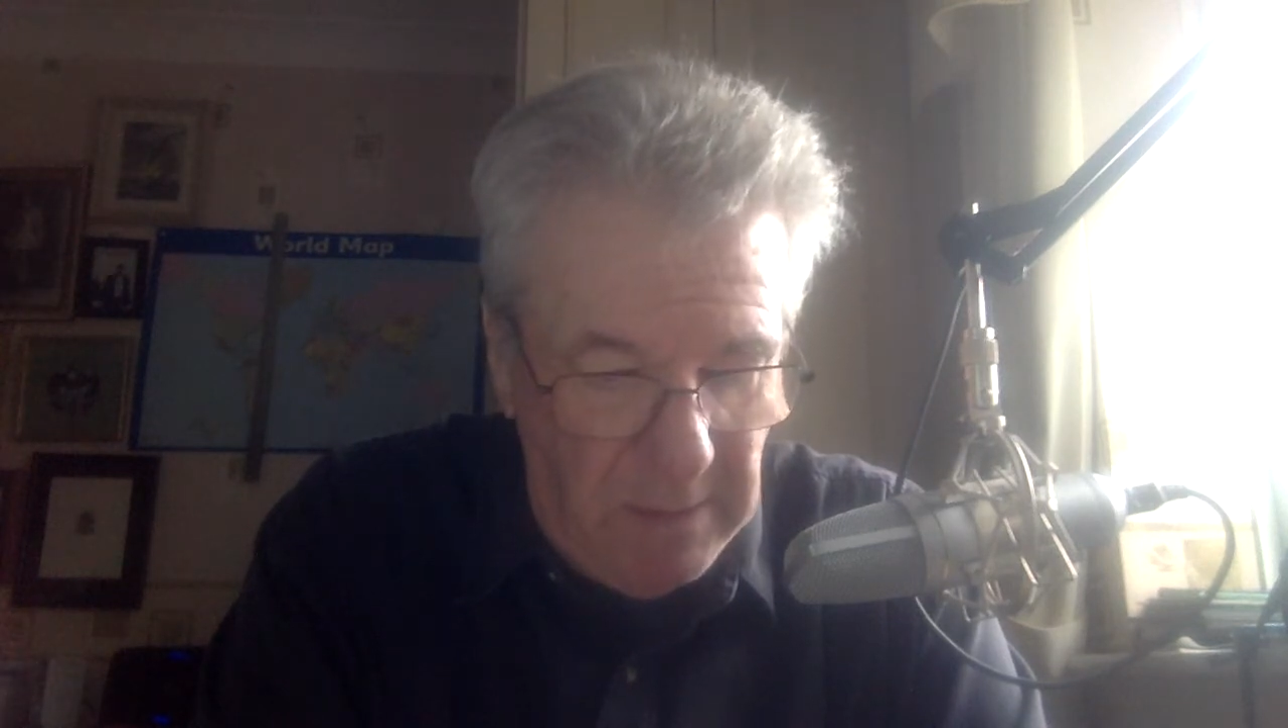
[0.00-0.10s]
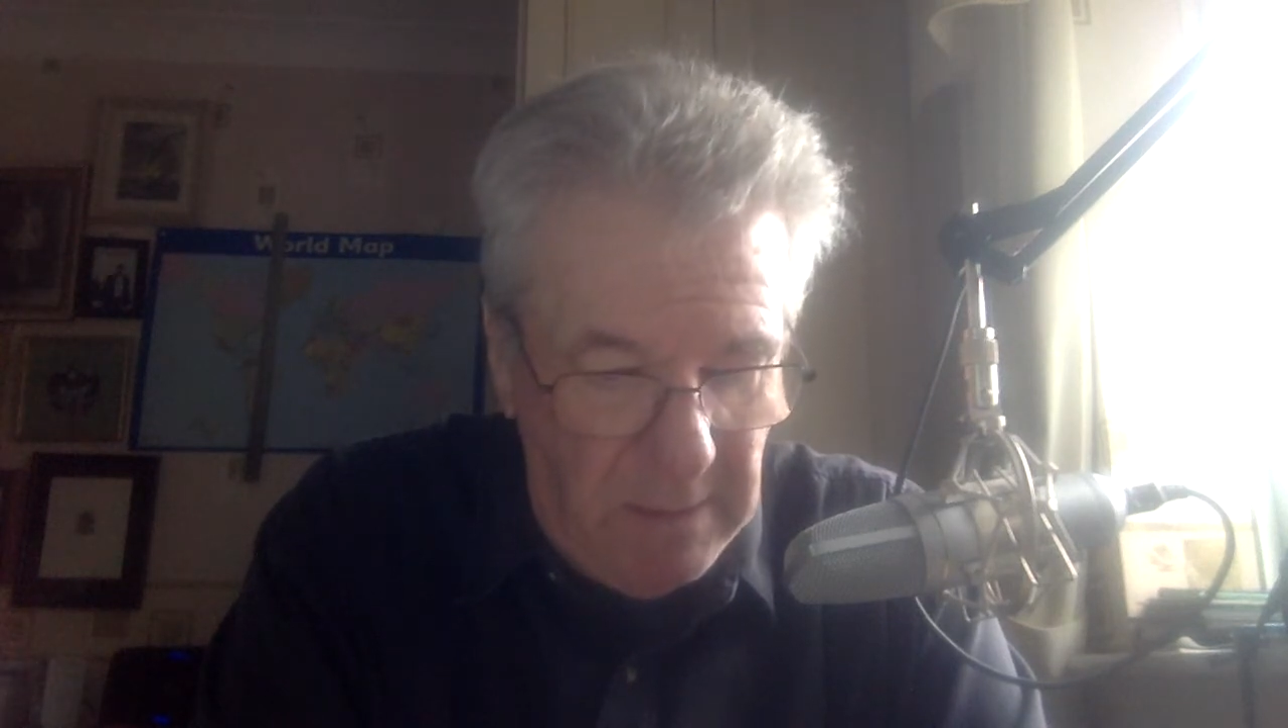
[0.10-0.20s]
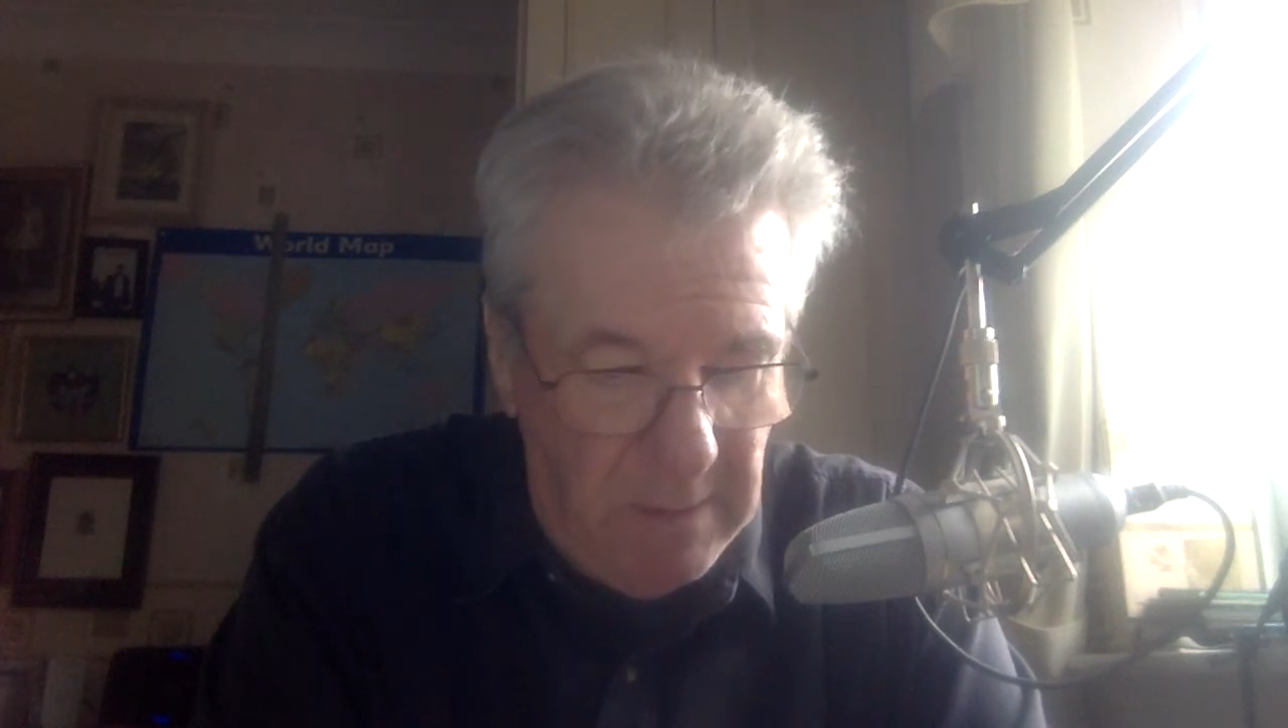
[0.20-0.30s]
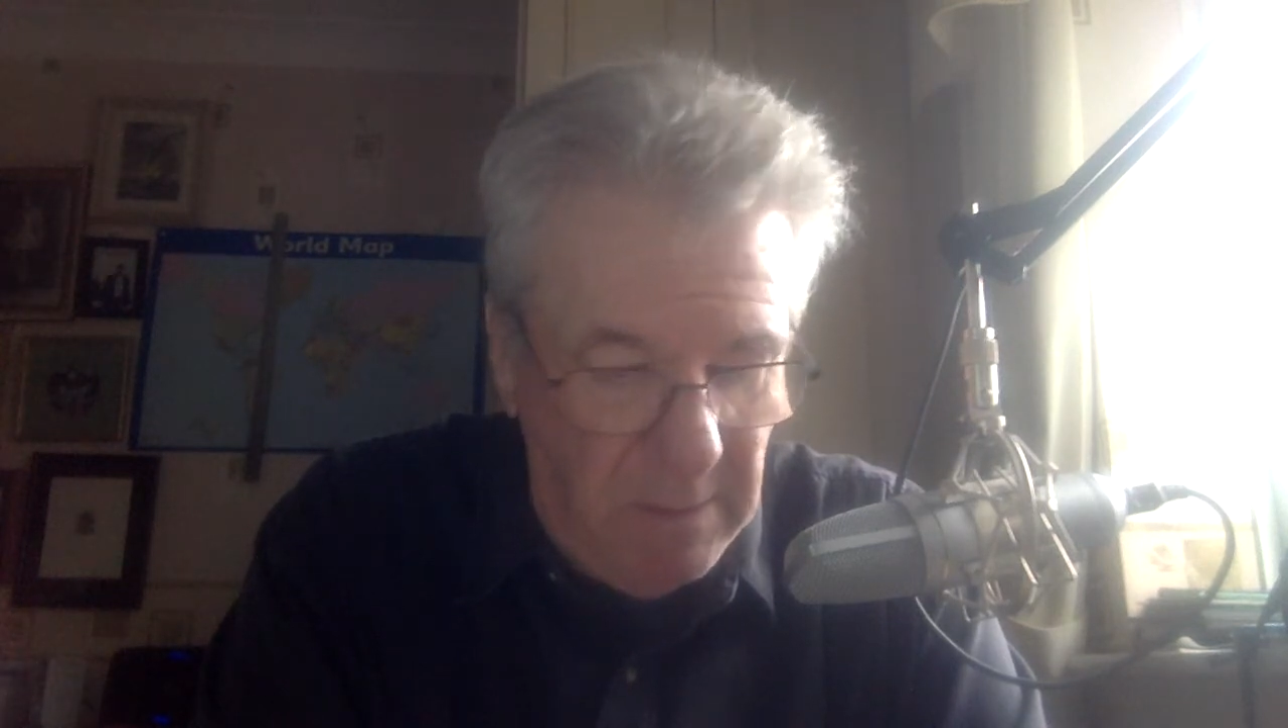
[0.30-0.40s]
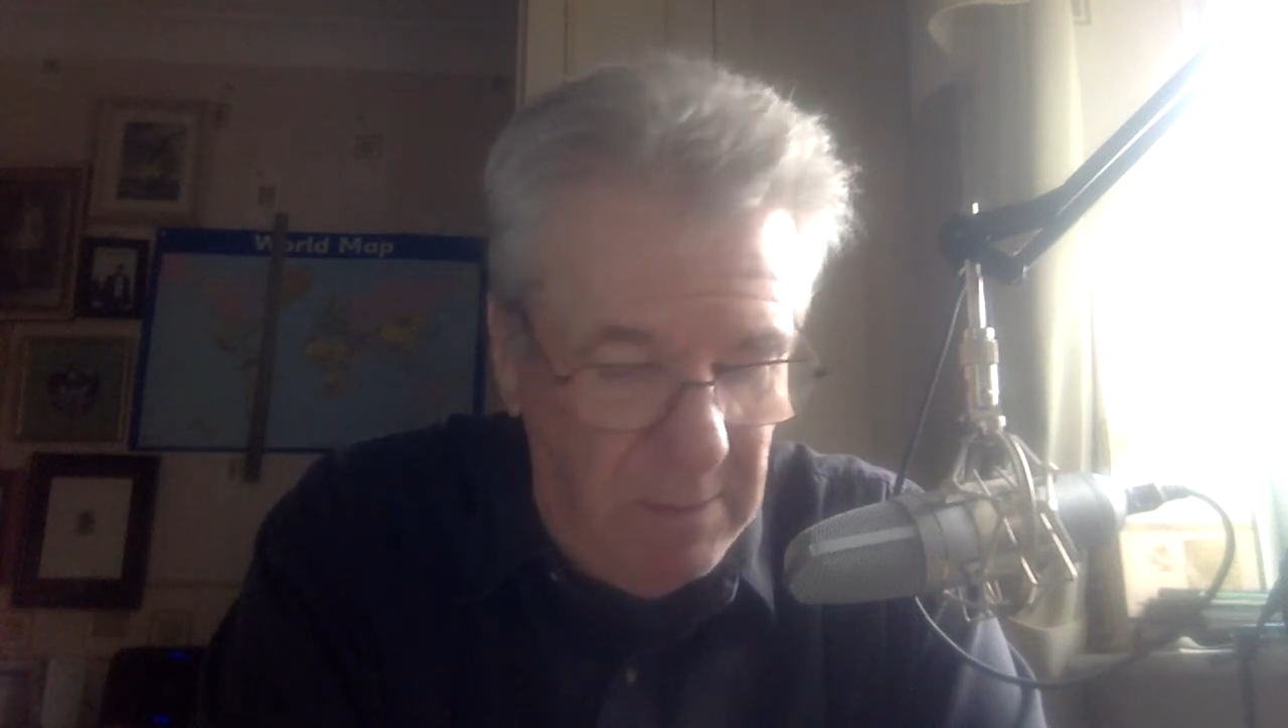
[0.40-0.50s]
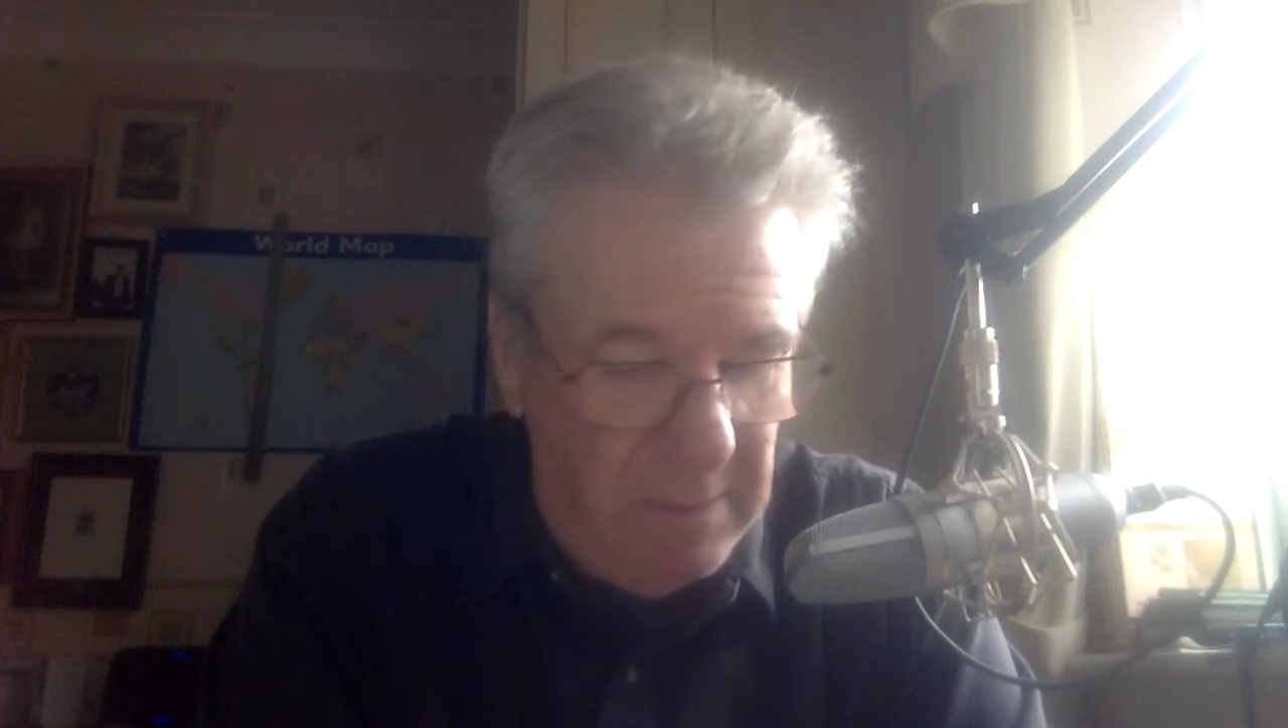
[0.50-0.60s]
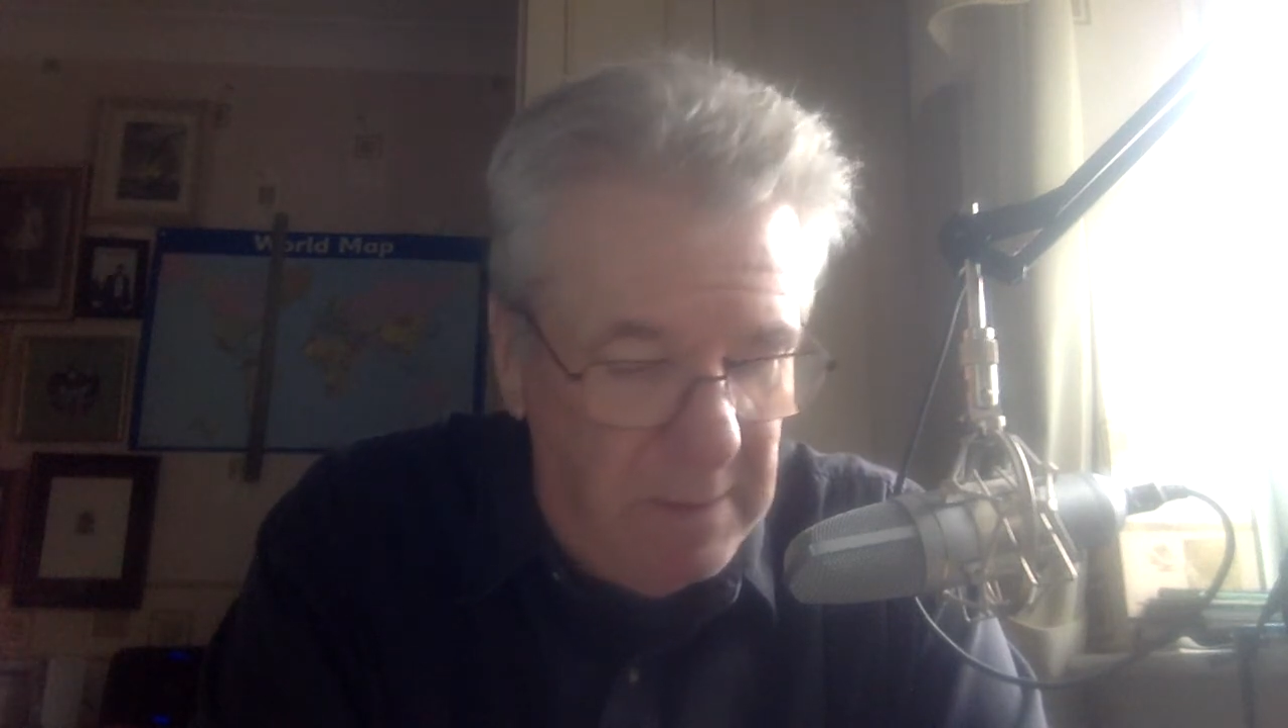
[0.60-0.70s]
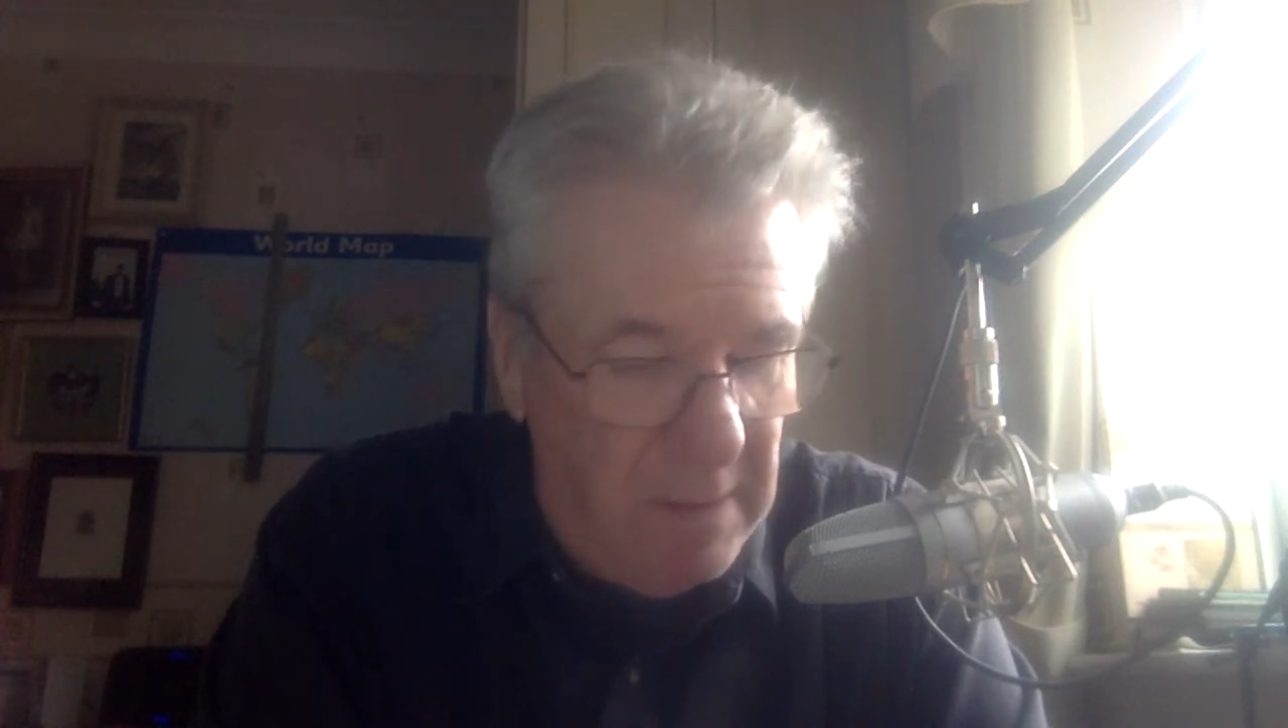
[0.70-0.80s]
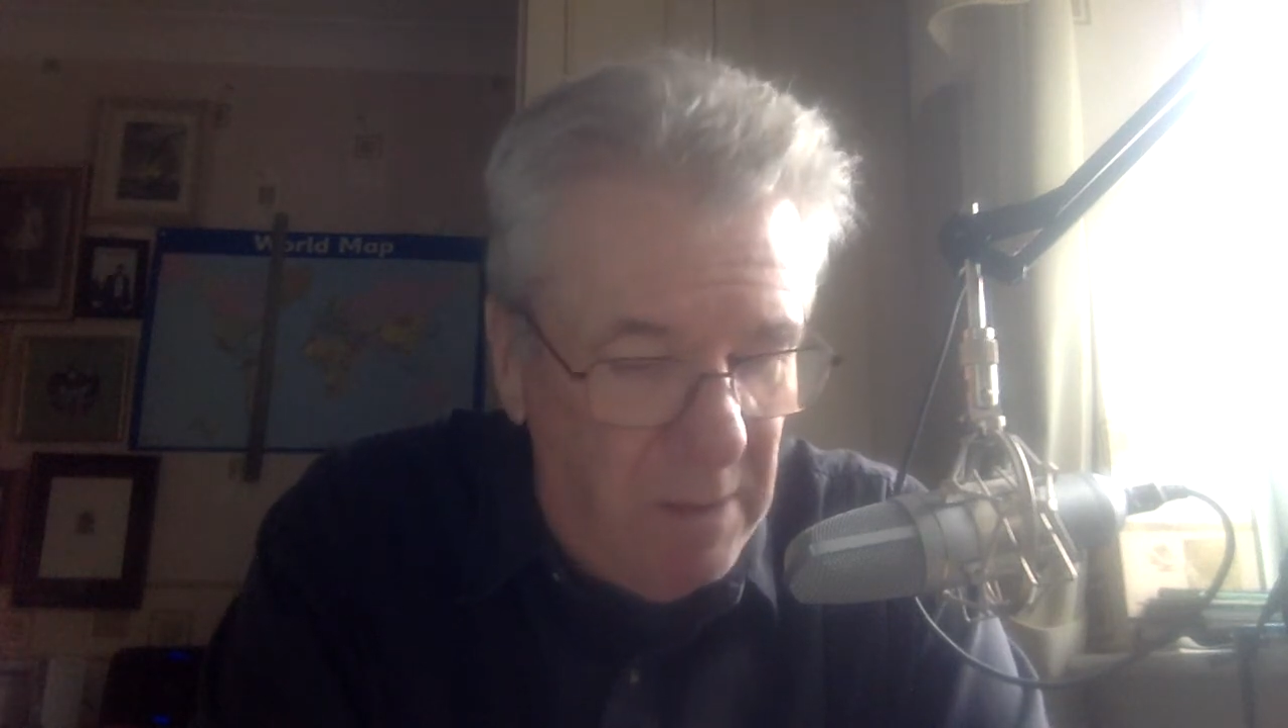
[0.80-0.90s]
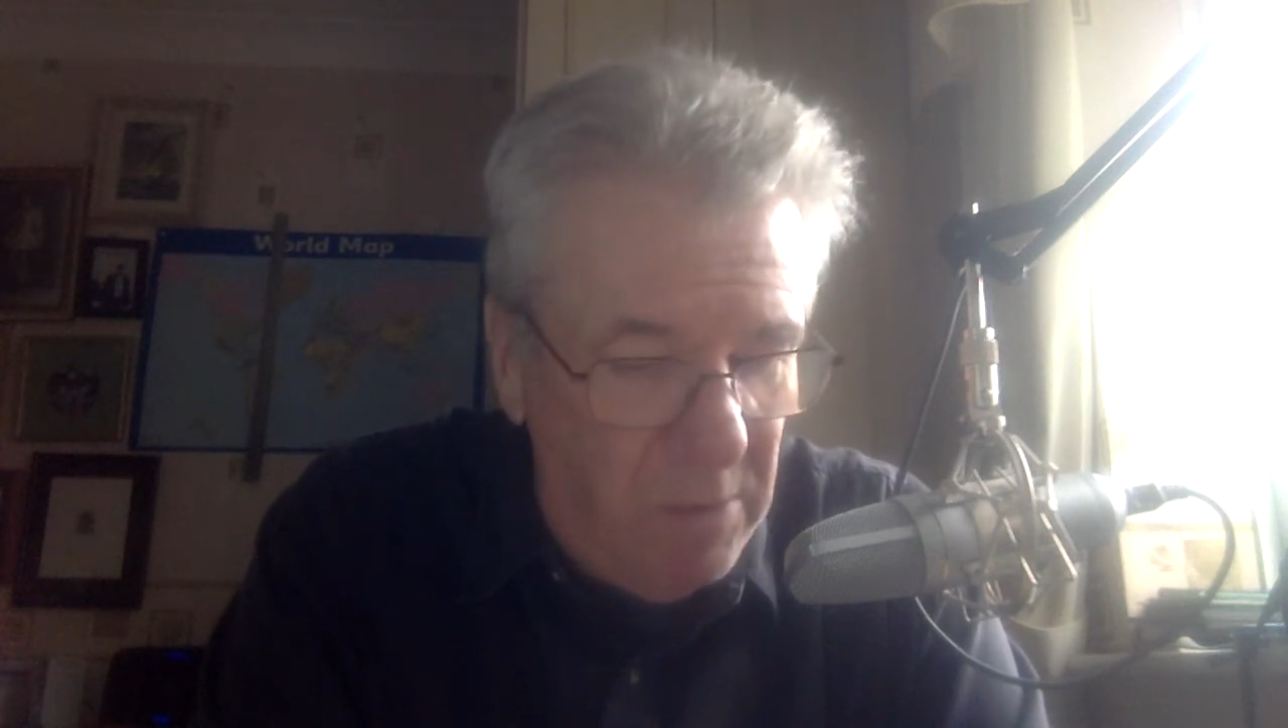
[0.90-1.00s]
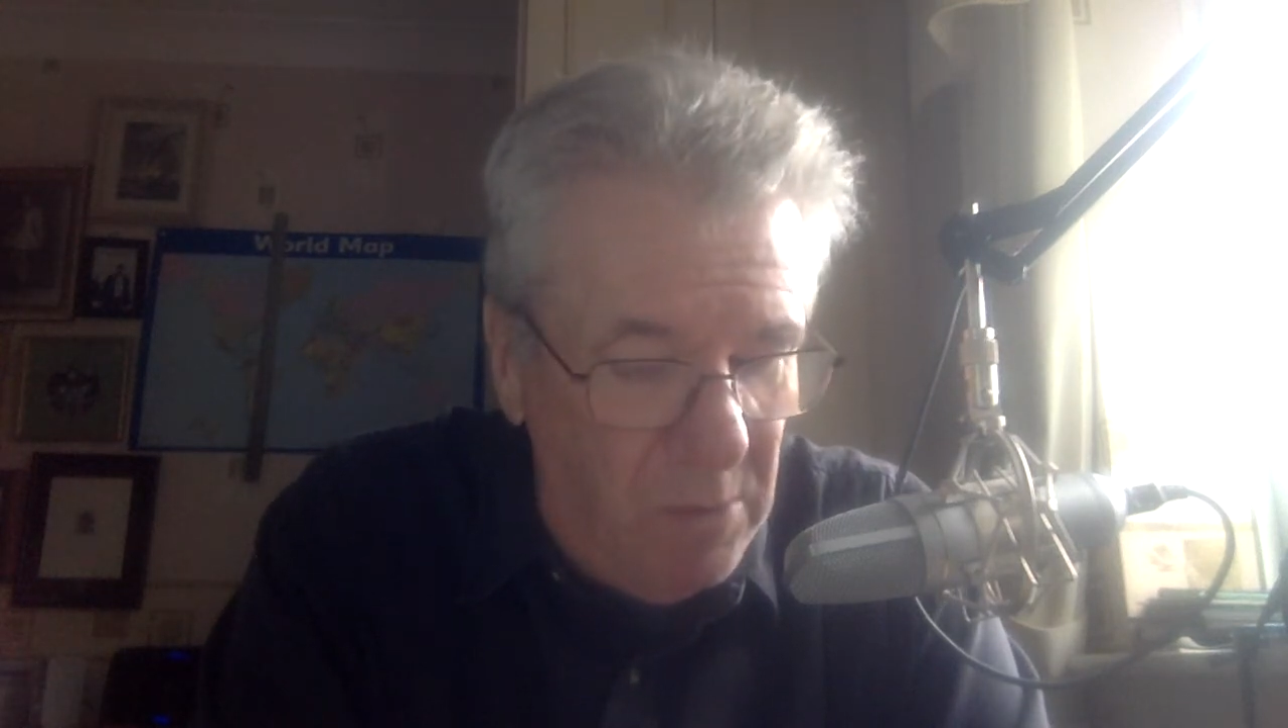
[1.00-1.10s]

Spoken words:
into this whole